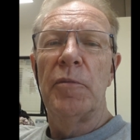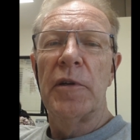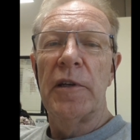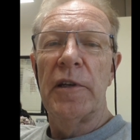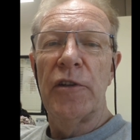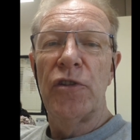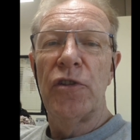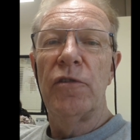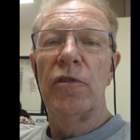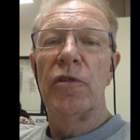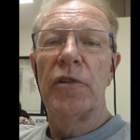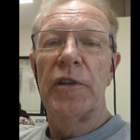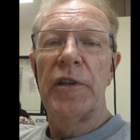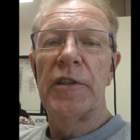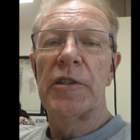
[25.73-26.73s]
but unless you've
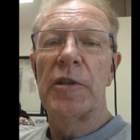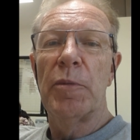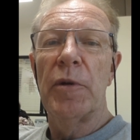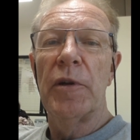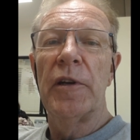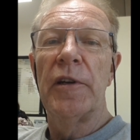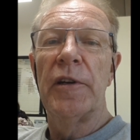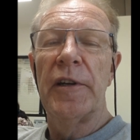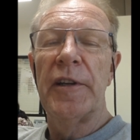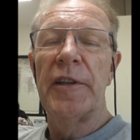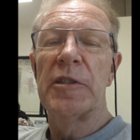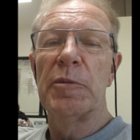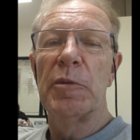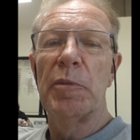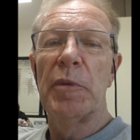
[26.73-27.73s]
got discipline and a
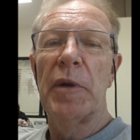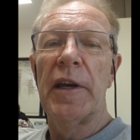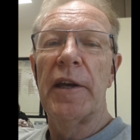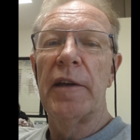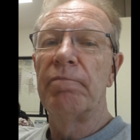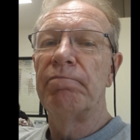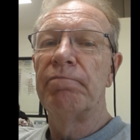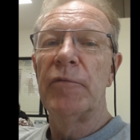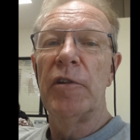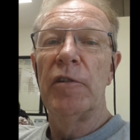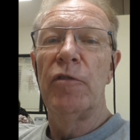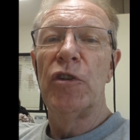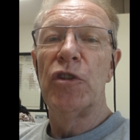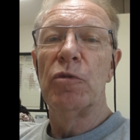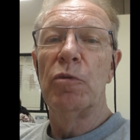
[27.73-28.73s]
disciplined plan, your
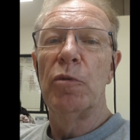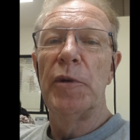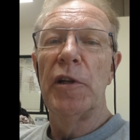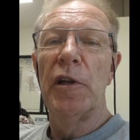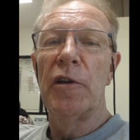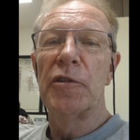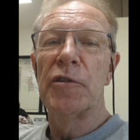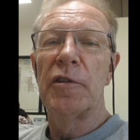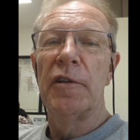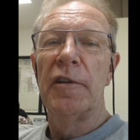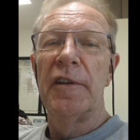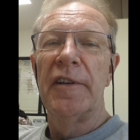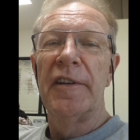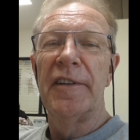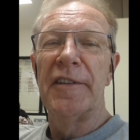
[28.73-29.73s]
vision will be lost,
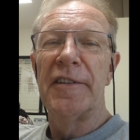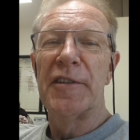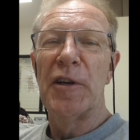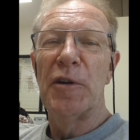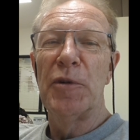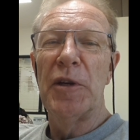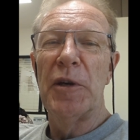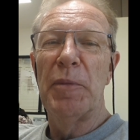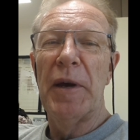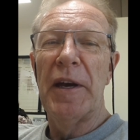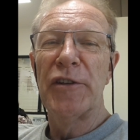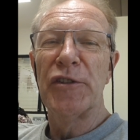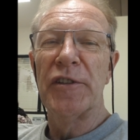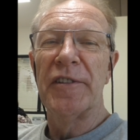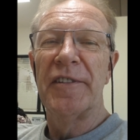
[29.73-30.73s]
and so will your
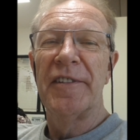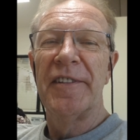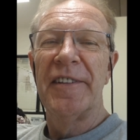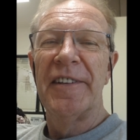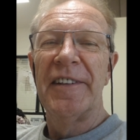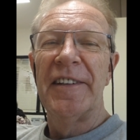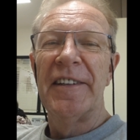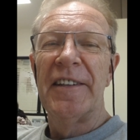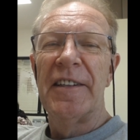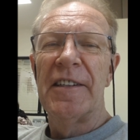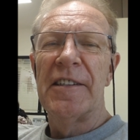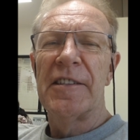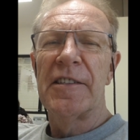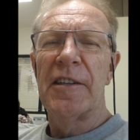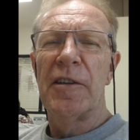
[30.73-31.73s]
passion.
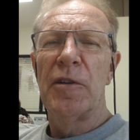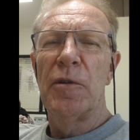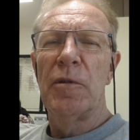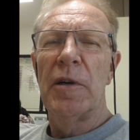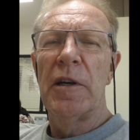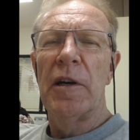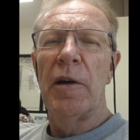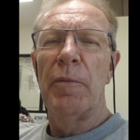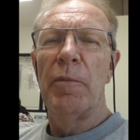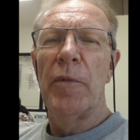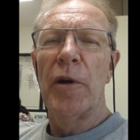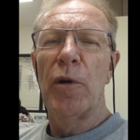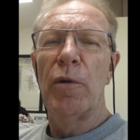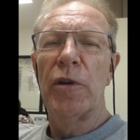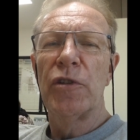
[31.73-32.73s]
So uh,
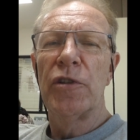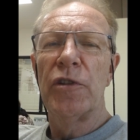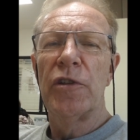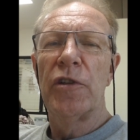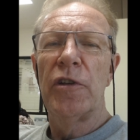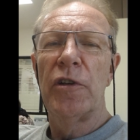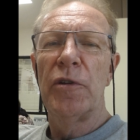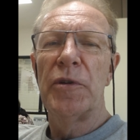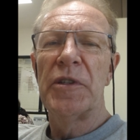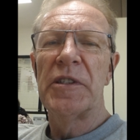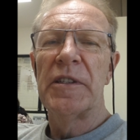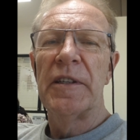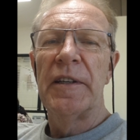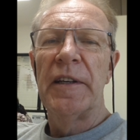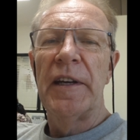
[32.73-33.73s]
my question to you
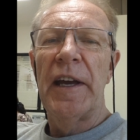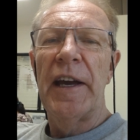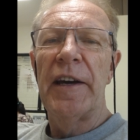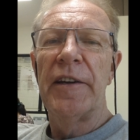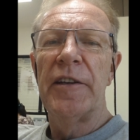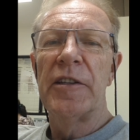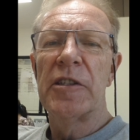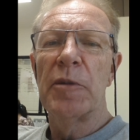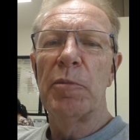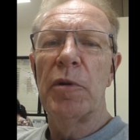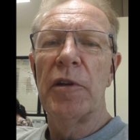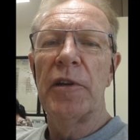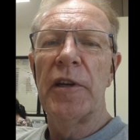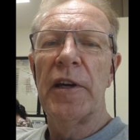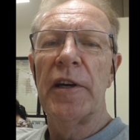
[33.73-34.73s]
is, how
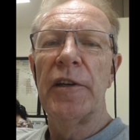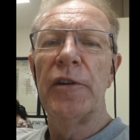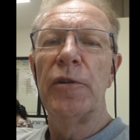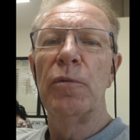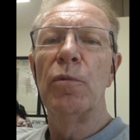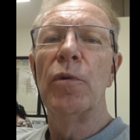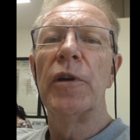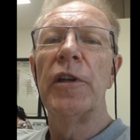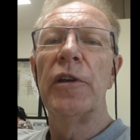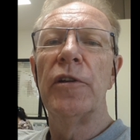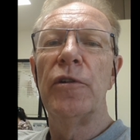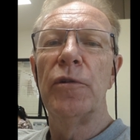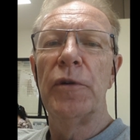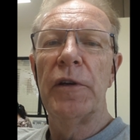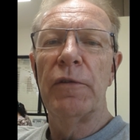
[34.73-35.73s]
disciplined are you? What are you
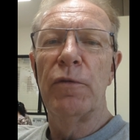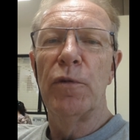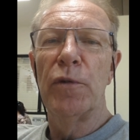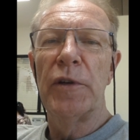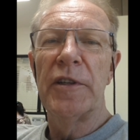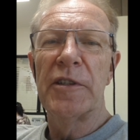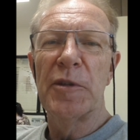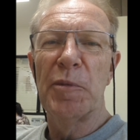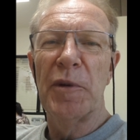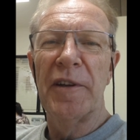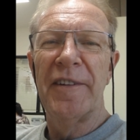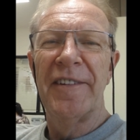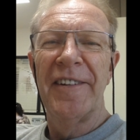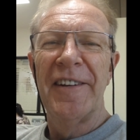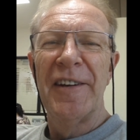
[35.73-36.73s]
doing for
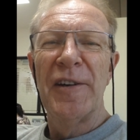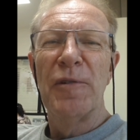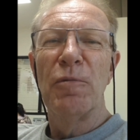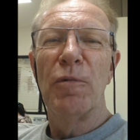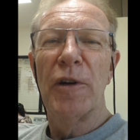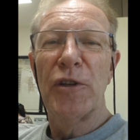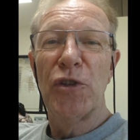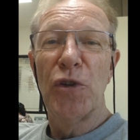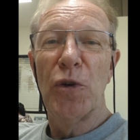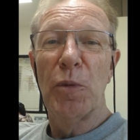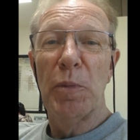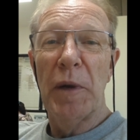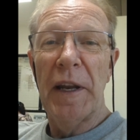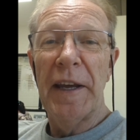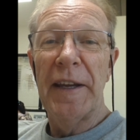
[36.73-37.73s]
discipline? What's your
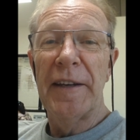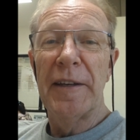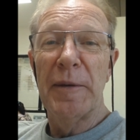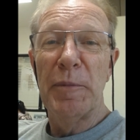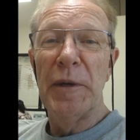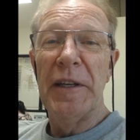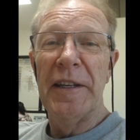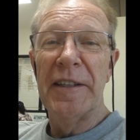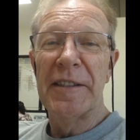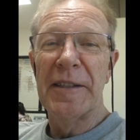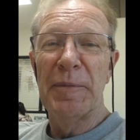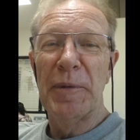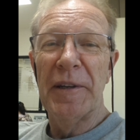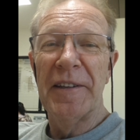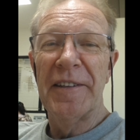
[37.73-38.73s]
plan to be
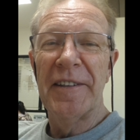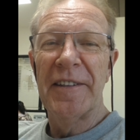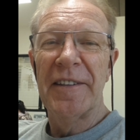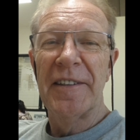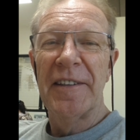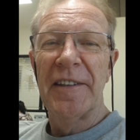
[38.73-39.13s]
disciplined?